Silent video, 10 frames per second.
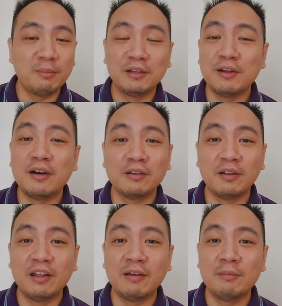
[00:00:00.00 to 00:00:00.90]
be talking
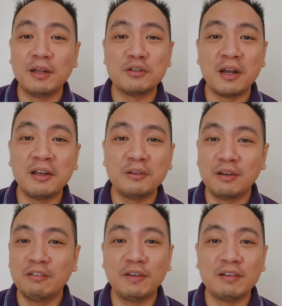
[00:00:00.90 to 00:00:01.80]
to them and trying to
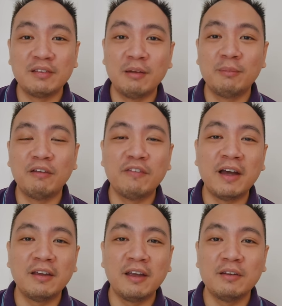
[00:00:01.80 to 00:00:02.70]
convince them if
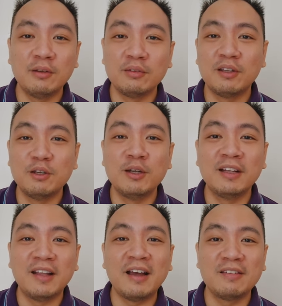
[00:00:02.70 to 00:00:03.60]
I can use the
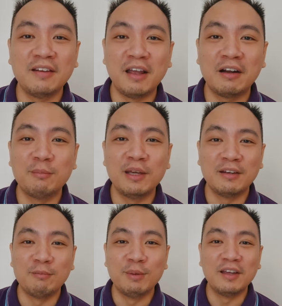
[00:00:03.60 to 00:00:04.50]
unit as an
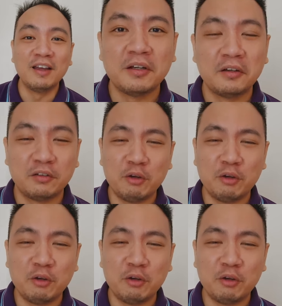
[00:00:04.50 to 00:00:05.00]
Airbnb.